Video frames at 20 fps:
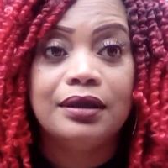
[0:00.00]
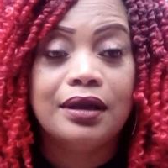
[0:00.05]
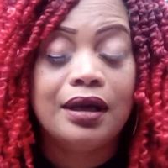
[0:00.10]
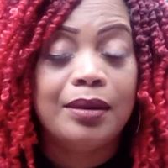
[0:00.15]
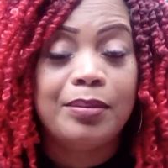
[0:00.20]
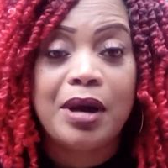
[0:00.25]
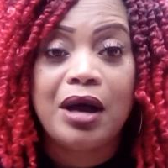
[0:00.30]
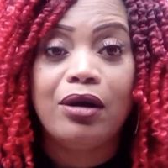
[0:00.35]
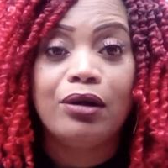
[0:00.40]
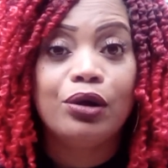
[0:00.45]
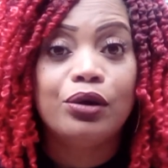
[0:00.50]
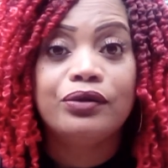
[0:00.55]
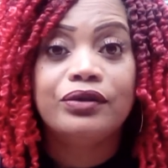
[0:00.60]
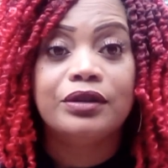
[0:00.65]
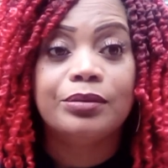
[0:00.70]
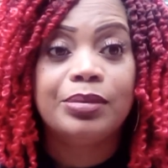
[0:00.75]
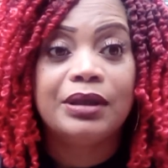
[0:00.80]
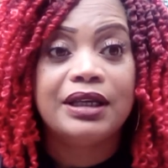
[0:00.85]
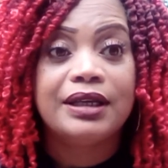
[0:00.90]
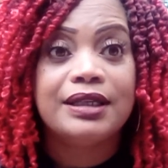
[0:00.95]
I'm all over the
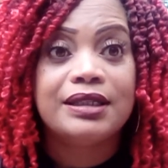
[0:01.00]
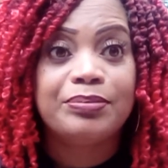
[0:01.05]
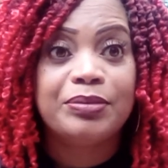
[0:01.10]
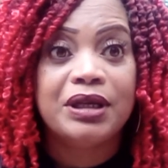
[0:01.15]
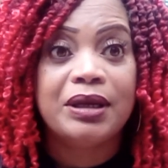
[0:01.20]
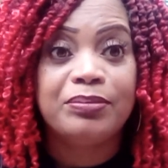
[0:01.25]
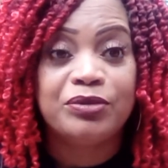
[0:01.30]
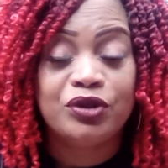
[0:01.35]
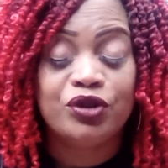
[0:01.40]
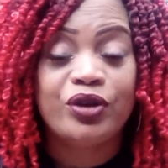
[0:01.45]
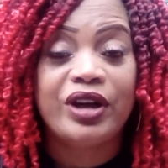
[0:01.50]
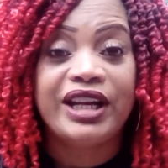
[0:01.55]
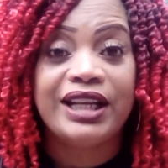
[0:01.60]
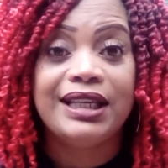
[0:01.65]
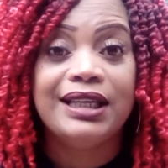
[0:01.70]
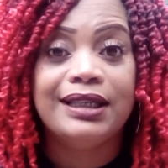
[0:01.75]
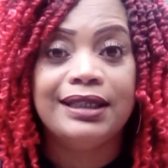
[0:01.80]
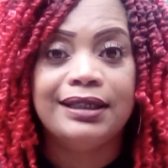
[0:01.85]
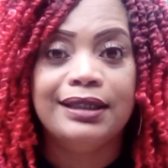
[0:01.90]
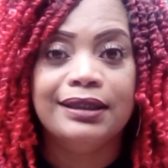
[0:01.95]
place, but I'm trying to
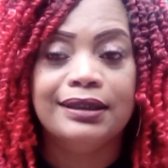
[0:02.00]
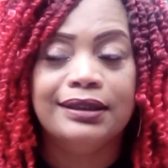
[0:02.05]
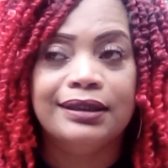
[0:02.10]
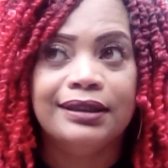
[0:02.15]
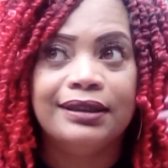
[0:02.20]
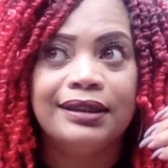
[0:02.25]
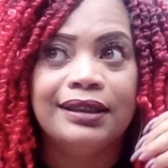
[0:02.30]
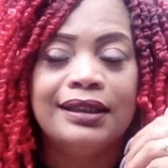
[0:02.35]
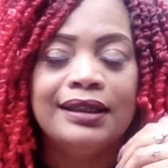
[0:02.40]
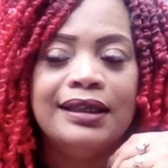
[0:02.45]
get it done.